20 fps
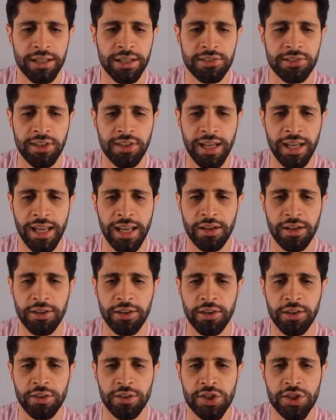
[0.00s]
Let's say, hey, I'm
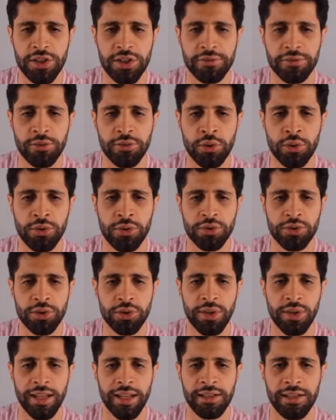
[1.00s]
going to go to g4 so
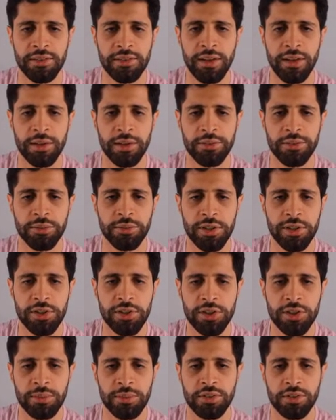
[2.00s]
you can develop this
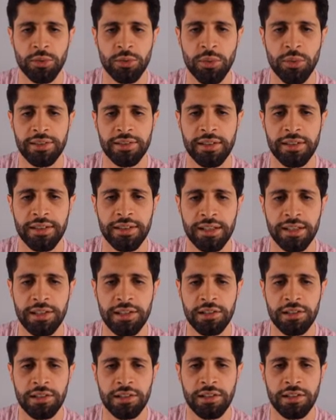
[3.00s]
bishop, because otherwise I'll take
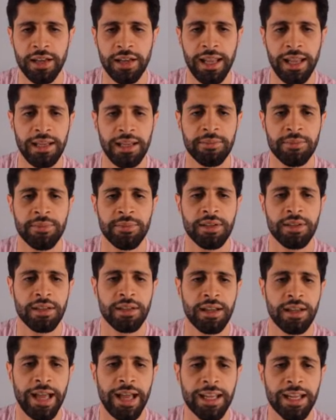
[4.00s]
here. Hey,
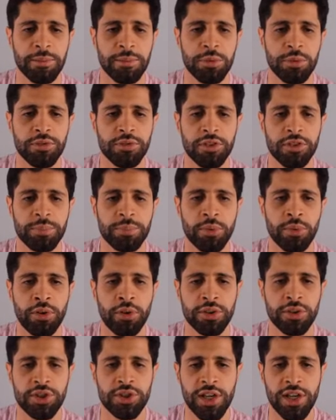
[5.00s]
I can move this
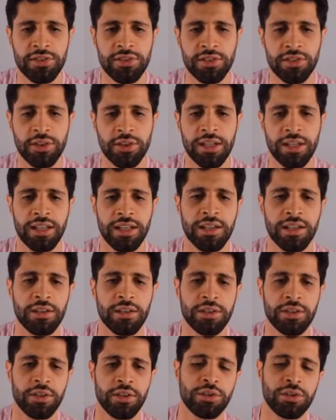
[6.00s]
pawn, chasing your king,
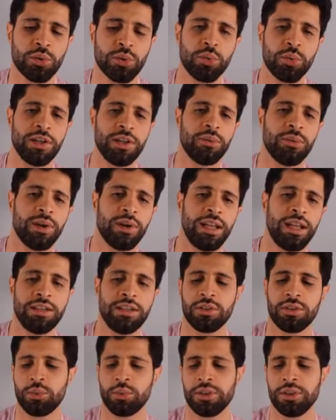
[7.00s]
your queen away.
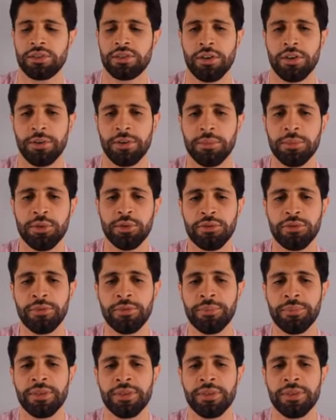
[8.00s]
Your queen's got to move.